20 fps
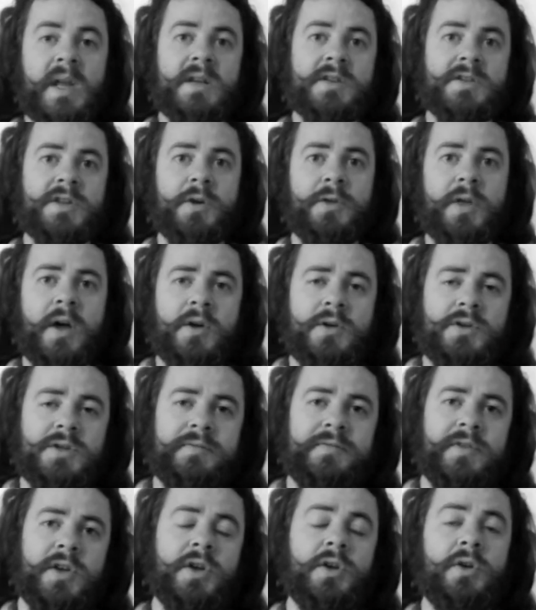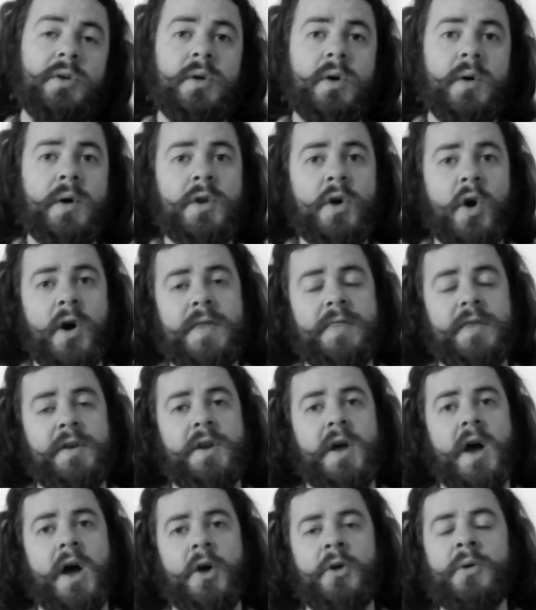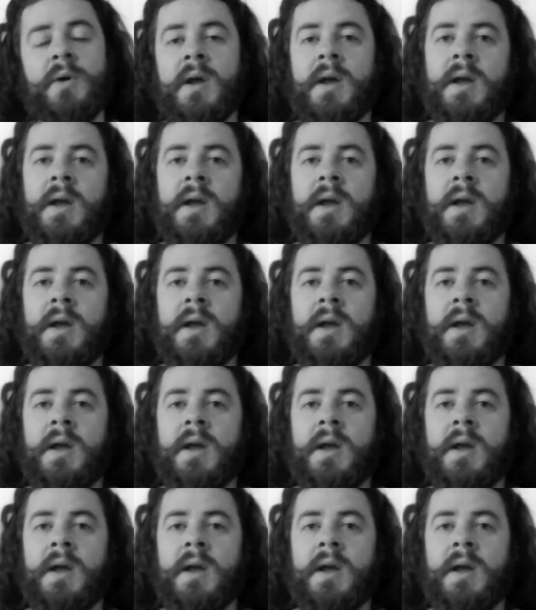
So those of you who are not in the know,